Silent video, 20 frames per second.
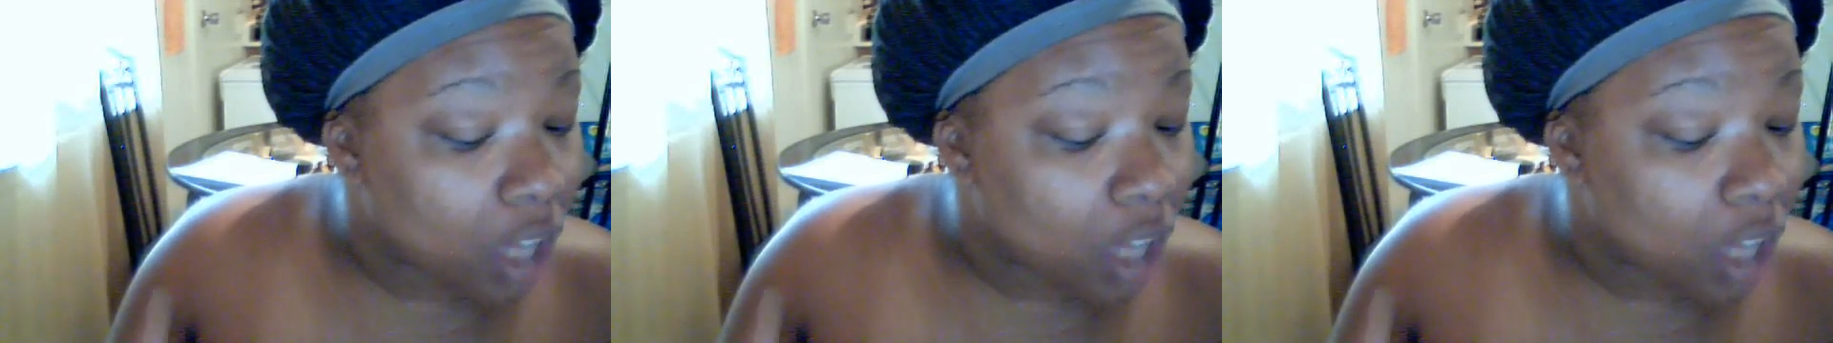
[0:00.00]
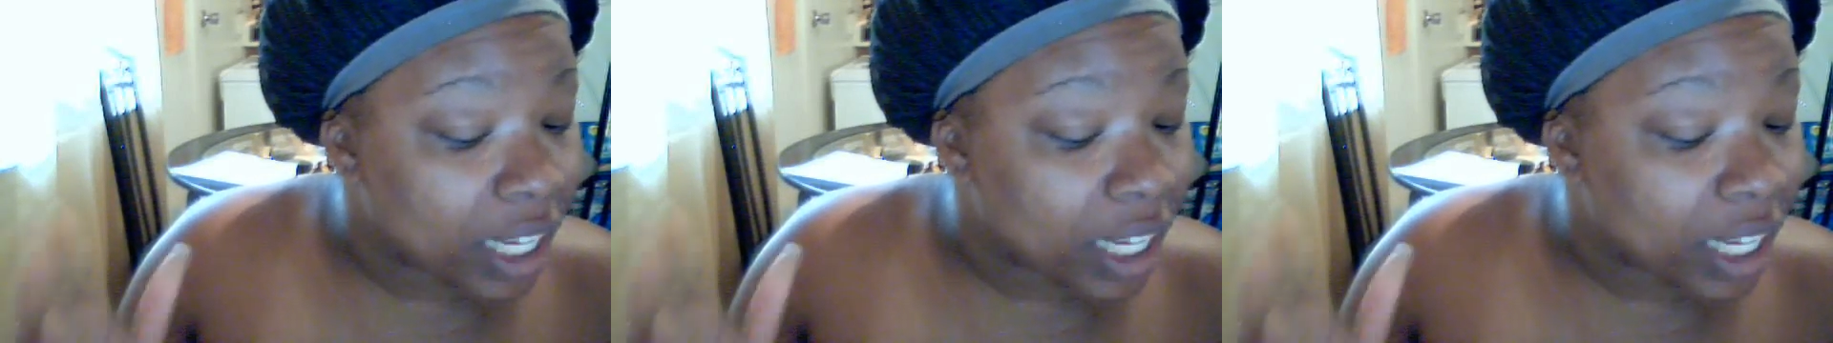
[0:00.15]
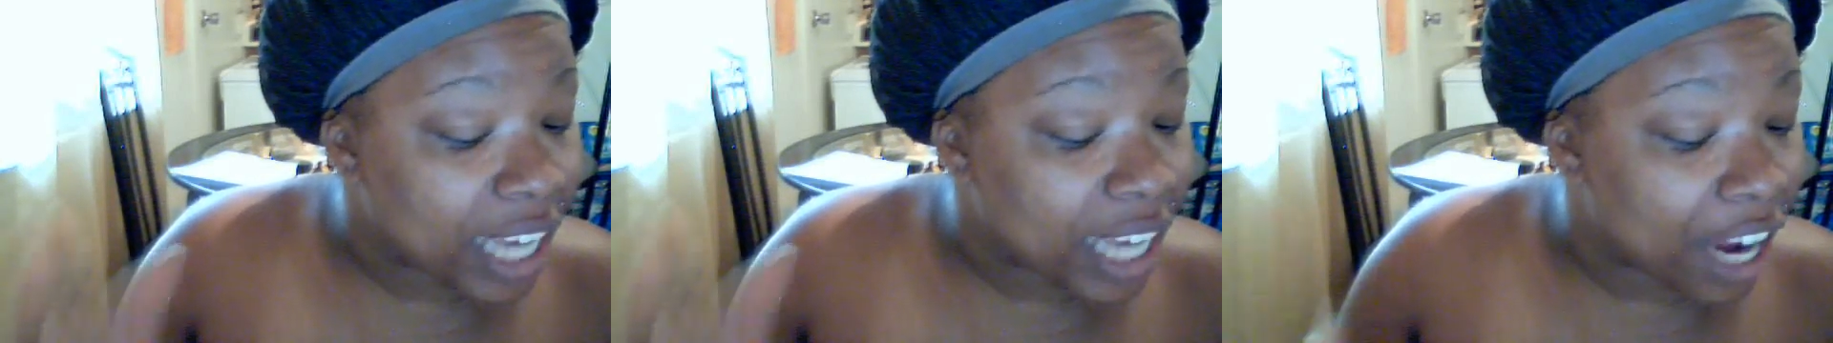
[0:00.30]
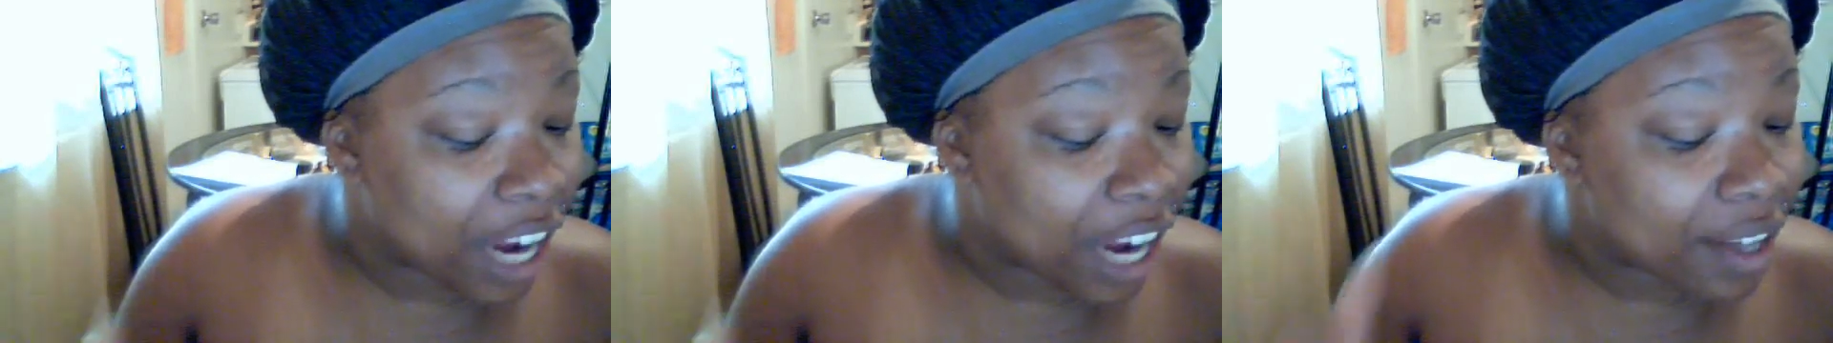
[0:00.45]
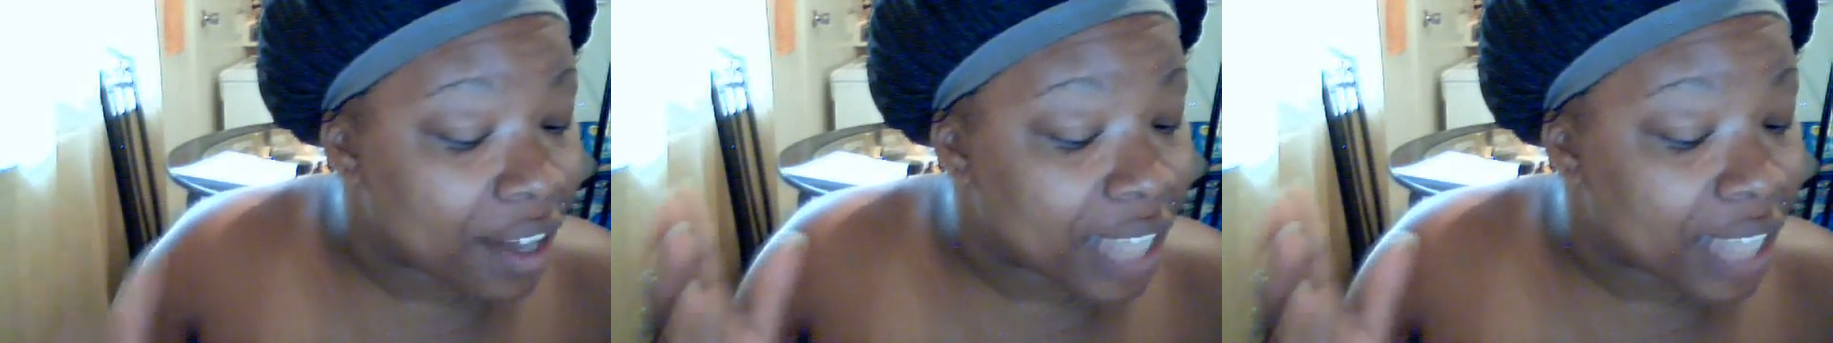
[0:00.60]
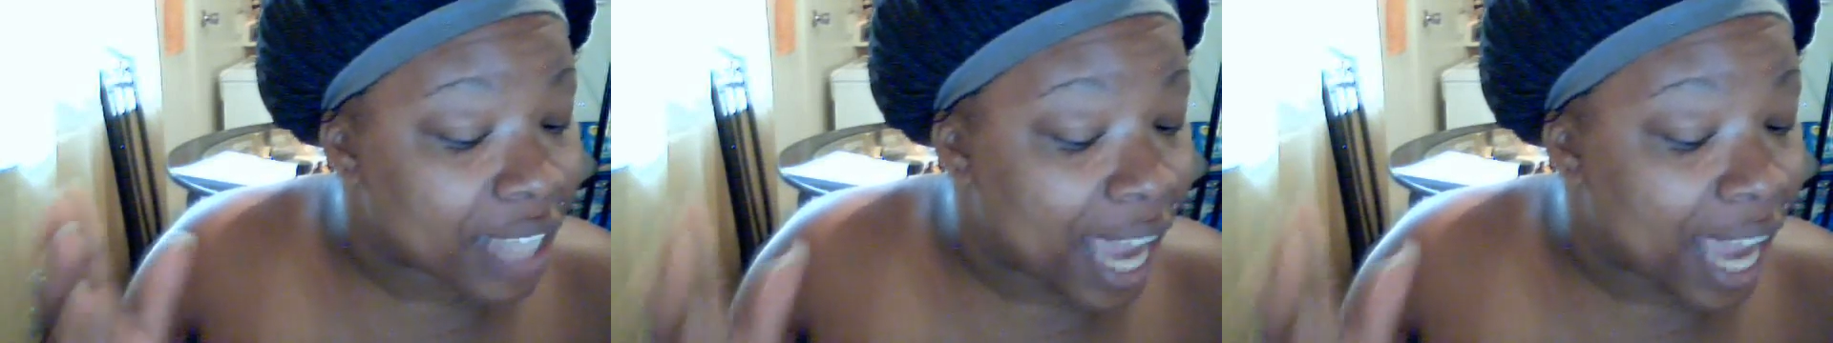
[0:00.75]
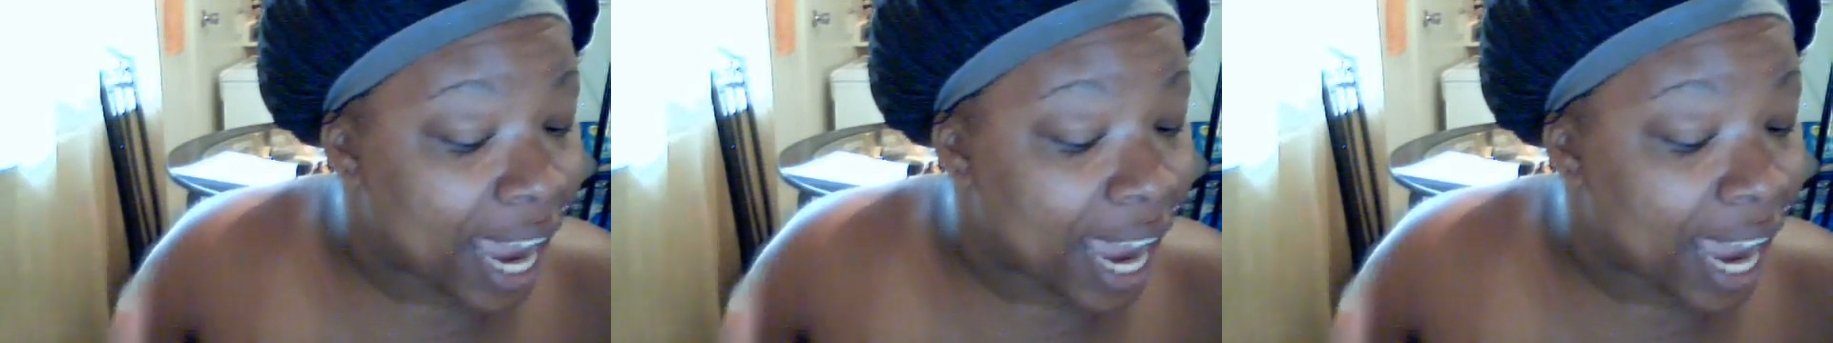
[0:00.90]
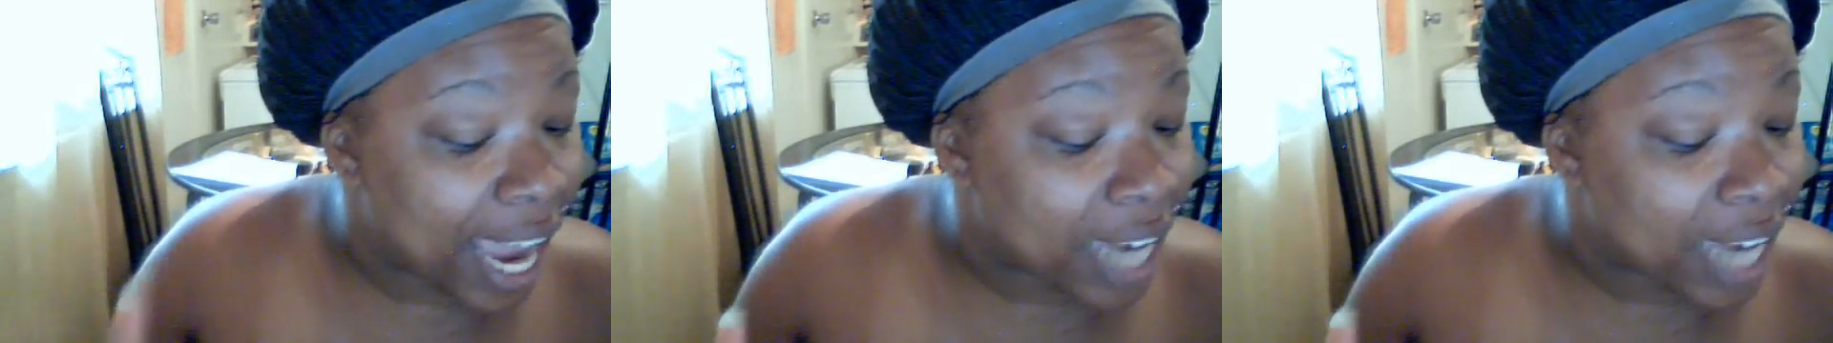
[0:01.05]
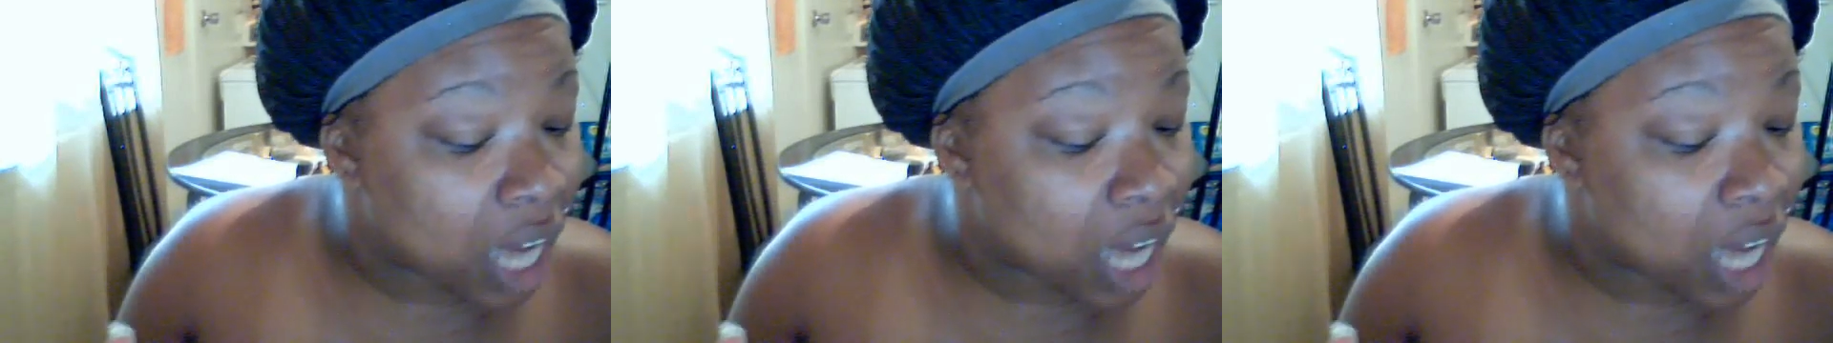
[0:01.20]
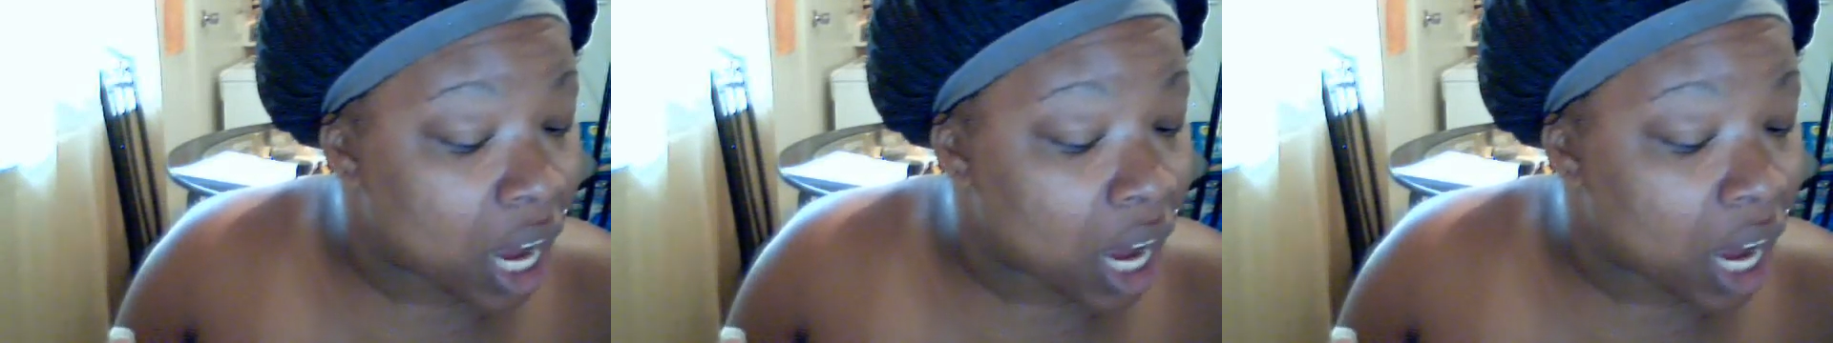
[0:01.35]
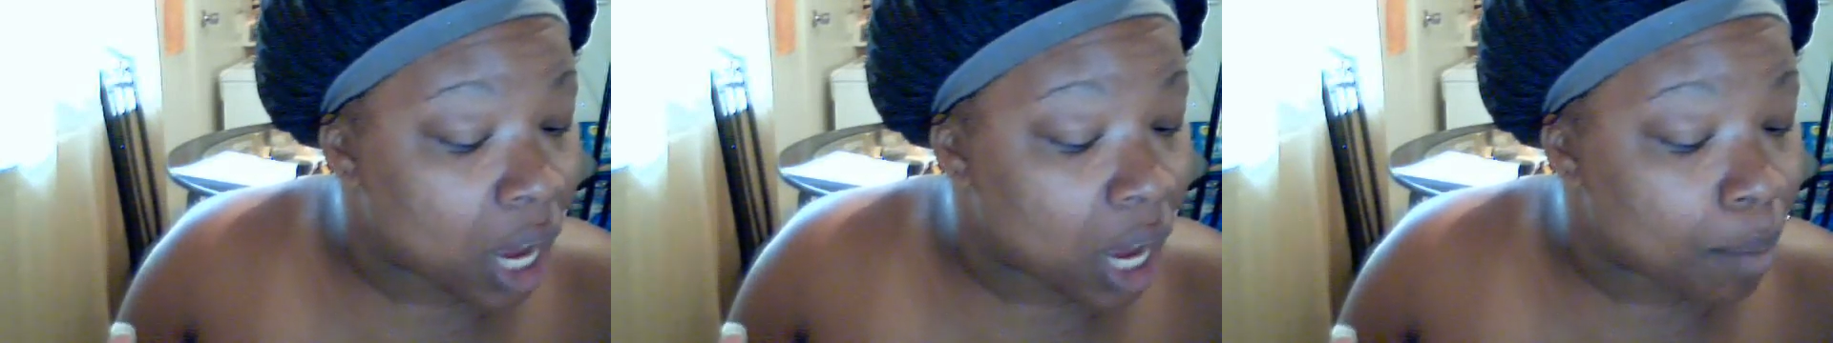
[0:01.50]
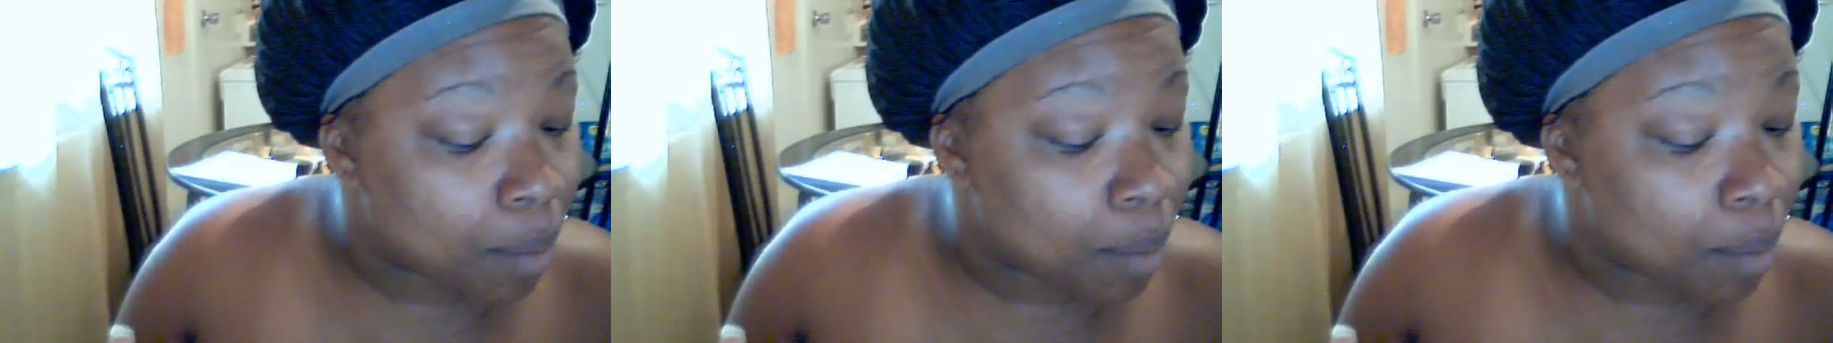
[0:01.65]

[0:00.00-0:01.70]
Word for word: carrots, and um,